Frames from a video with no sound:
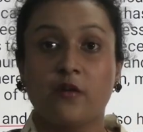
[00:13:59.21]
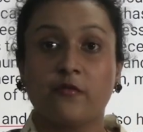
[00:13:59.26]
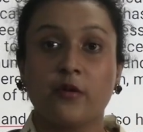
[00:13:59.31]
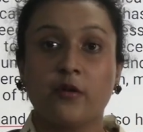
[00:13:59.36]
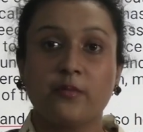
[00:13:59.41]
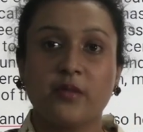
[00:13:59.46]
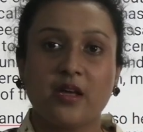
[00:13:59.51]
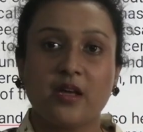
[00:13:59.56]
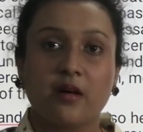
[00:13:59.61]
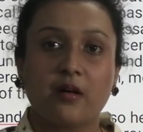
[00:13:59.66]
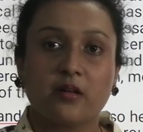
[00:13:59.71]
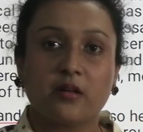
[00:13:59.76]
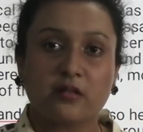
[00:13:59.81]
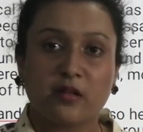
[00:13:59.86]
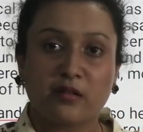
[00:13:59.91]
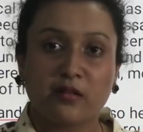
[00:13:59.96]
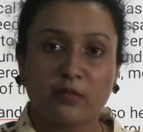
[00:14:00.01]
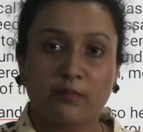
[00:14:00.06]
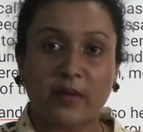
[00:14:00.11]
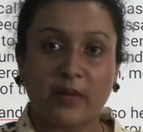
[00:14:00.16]
From the earth
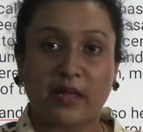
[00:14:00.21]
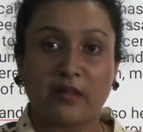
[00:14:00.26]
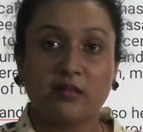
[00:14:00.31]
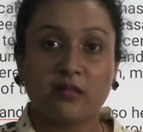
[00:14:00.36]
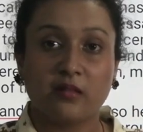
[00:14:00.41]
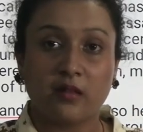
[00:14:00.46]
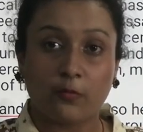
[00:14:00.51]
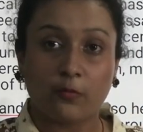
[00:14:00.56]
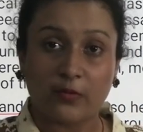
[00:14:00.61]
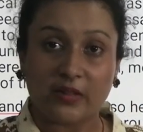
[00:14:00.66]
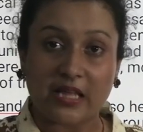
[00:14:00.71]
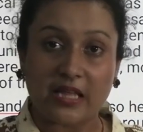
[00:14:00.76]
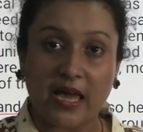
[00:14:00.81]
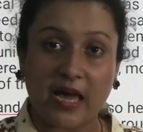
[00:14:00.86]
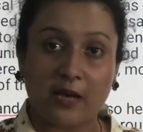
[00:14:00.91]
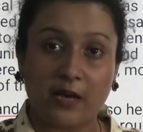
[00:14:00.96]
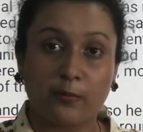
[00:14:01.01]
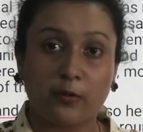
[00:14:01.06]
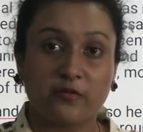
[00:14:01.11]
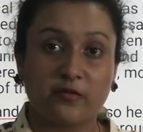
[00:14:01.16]
and space, with the
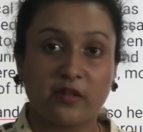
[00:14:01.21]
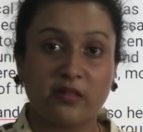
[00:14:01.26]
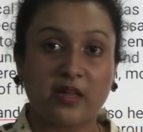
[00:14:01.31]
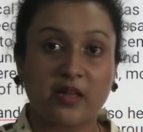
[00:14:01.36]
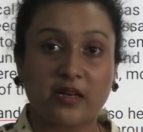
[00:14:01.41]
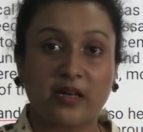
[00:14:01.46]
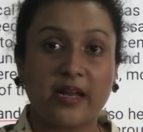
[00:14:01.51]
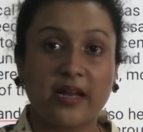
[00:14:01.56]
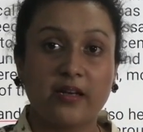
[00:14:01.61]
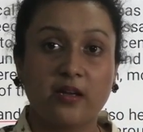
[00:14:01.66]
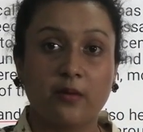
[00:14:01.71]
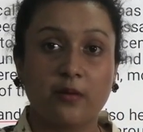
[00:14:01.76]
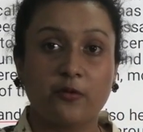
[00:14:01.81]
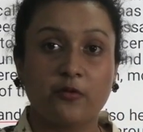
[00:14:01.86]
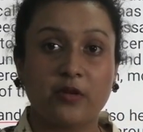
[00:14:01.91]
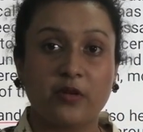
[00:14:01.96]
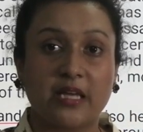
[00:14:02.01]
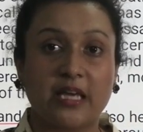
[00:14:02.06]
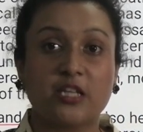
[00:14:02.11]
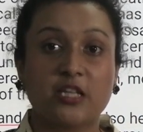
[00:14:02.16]
help of the satellite
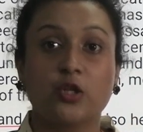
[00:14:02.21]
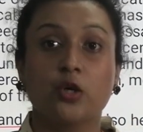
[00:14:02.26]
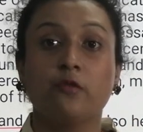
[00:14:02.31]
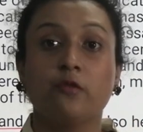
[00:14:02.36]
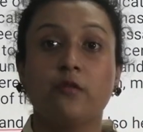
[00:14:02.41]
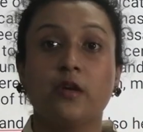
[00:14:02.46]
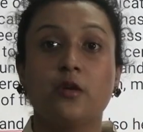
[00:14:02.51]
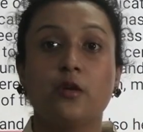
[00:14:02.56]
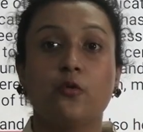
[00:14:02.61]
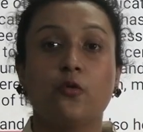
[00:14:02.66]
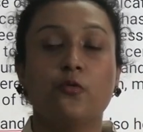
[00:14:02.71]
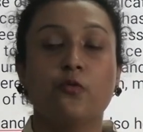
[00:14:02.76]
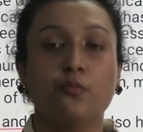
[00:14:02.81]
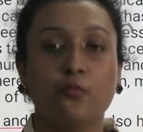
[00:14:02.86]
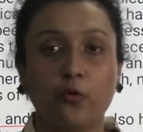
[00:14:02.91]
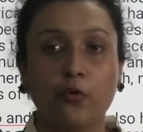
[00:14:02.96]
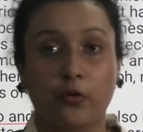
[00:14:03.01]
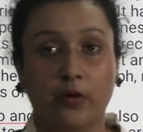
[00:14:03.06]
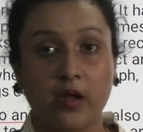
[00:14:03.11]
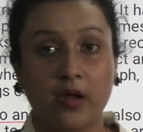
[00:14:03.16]
communication, we know
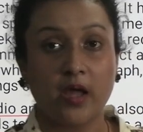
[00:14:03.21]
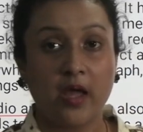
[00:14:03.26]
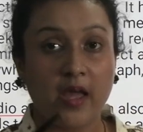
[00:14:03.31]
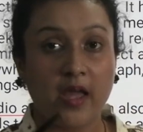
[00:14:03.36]
more